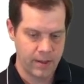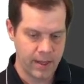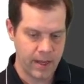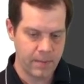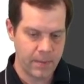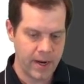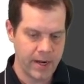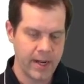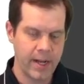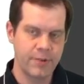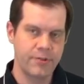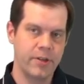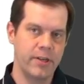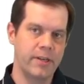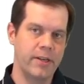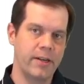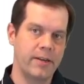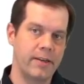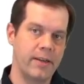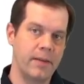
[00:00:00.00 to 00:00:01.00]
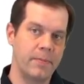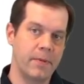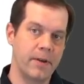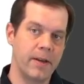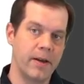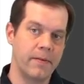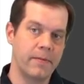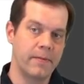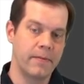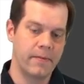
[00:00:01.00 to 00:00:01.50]
they might actually dig deep
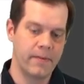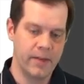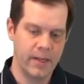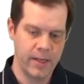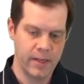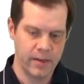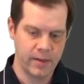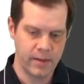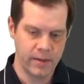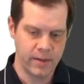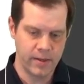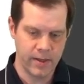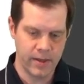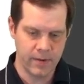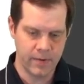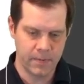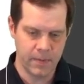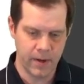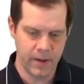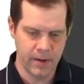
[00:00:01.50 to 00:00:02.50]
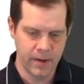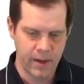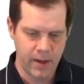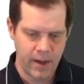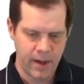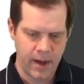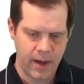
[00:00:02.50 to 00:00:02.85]
enough into this, but